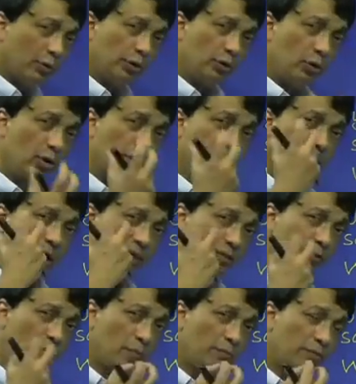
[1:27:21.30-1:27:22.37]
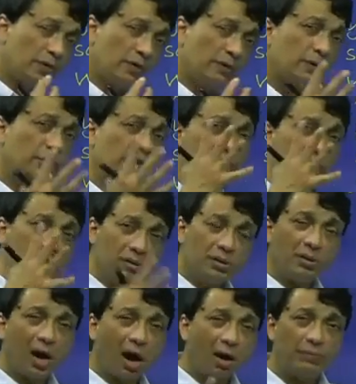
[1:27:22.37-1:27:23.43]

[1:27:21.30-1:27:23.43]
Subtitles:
which causes the maximum accommodation. For children